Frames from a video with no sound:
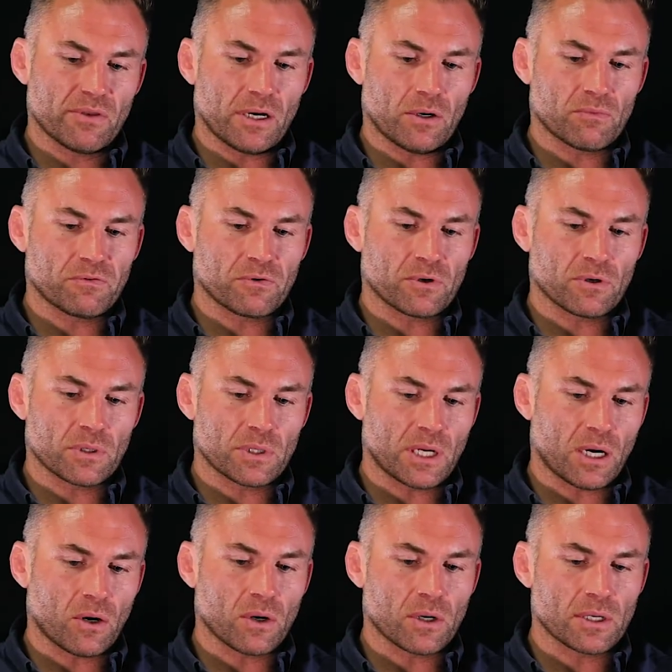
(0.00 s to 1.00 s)
down for an
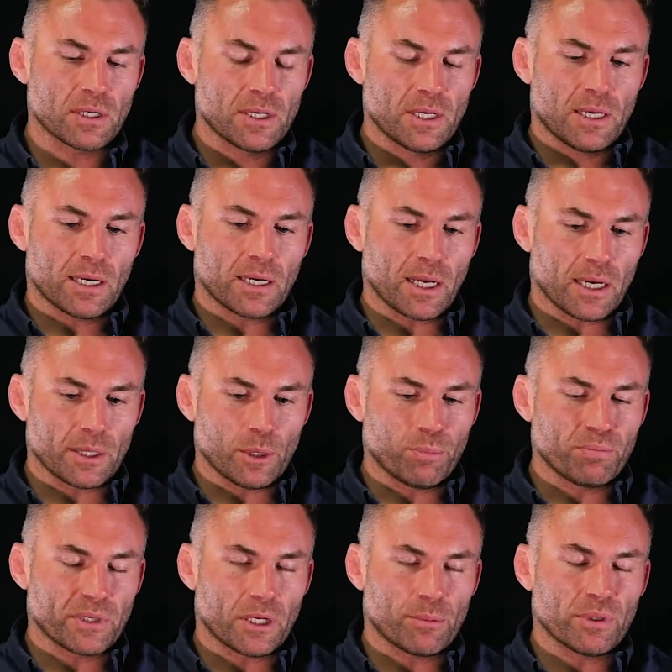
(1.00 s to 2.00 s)
hour. I got
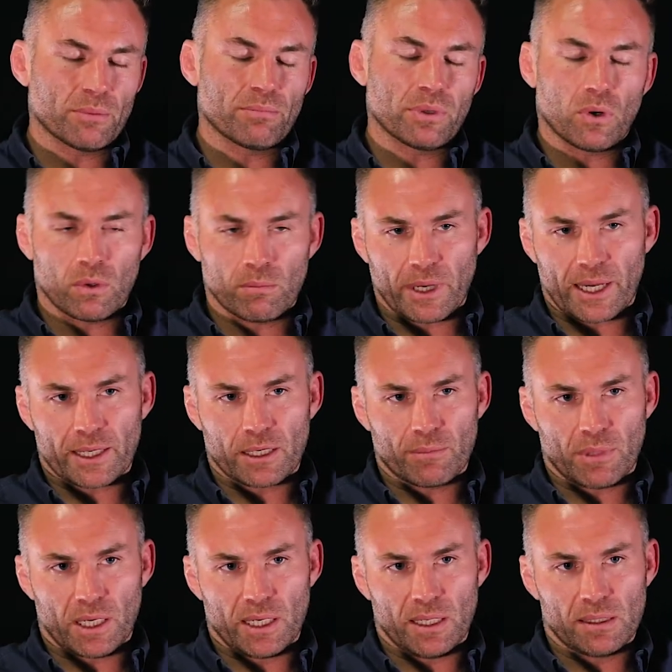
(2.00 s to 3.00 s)
up and I'd been blown back a
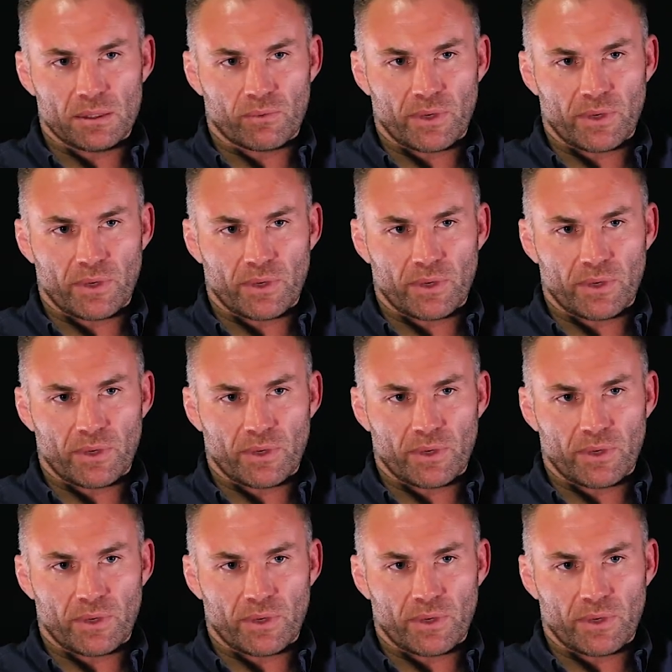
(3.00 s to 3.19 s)
mile. The